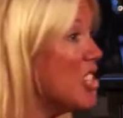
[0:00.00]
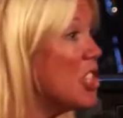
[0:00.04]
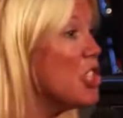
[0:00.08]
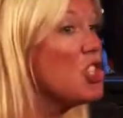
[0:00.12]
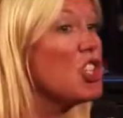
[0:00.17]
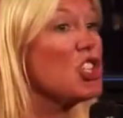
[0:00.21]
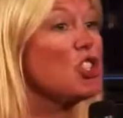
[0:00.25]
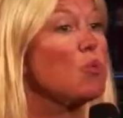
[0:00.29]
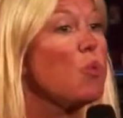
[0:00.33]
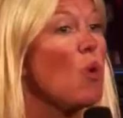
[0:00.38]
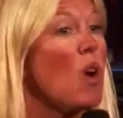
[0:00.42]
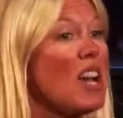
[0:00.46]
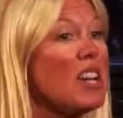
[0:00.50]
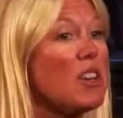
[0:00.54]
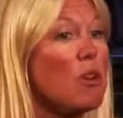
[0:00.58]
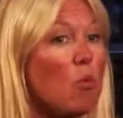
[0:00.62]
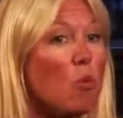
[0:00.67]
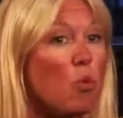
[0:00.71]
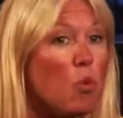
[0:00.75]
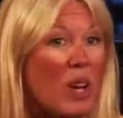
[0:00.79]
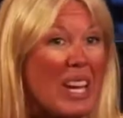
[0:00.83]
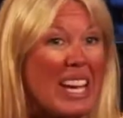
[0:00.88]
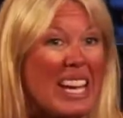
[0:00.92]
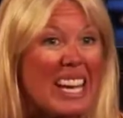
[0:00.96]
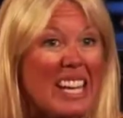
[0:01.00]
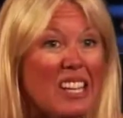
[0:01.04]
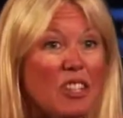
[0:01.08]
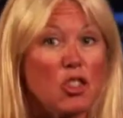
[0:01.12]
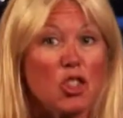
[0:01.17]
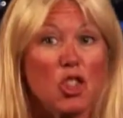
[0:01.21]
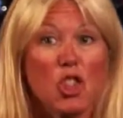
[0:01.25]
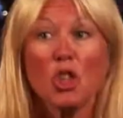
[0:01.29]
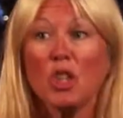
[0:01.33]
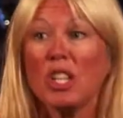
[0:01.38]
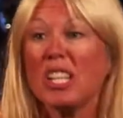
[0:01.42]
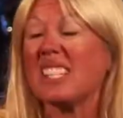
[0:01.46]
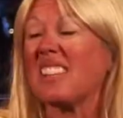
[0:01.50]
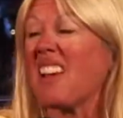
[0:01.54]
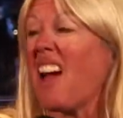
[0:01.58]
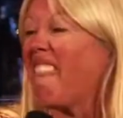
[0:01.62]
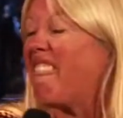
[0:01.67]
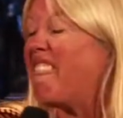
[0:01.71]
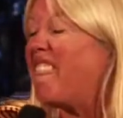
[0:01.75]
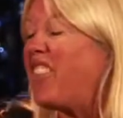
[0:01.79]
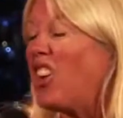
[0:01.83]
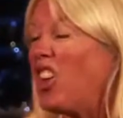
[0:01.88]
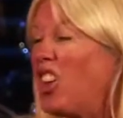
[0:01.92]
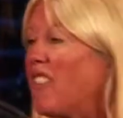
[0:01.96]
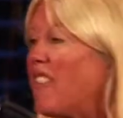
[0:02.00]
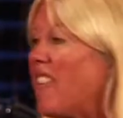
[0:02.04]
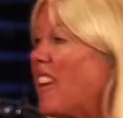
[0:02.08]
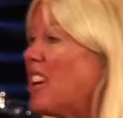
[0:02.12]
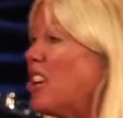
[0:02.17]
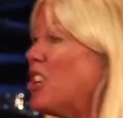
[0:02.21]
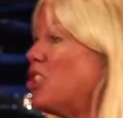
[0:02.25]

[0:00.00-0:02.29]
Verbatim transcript: because he just wanted to win. Jude is full of